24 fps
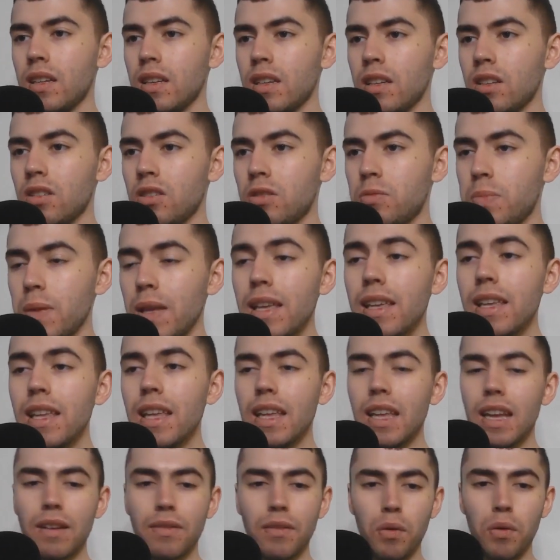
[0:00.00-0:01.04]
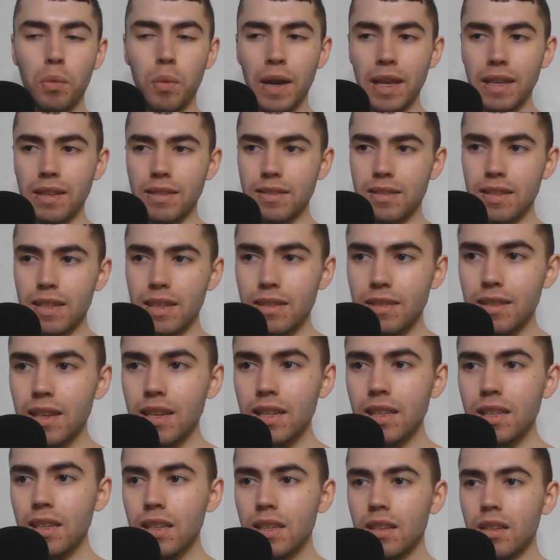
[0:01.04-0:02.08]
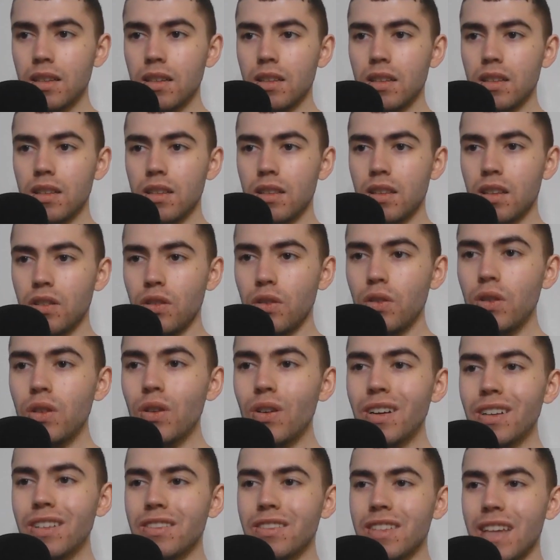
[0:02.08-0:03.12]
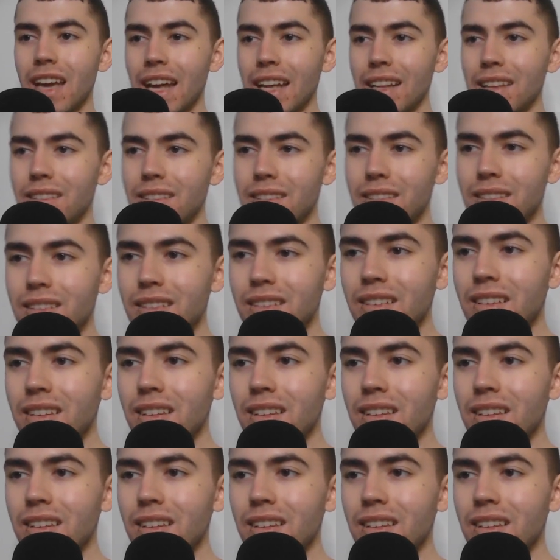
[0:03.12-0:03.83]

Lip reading: Speaking of a waste season, the New York Jets.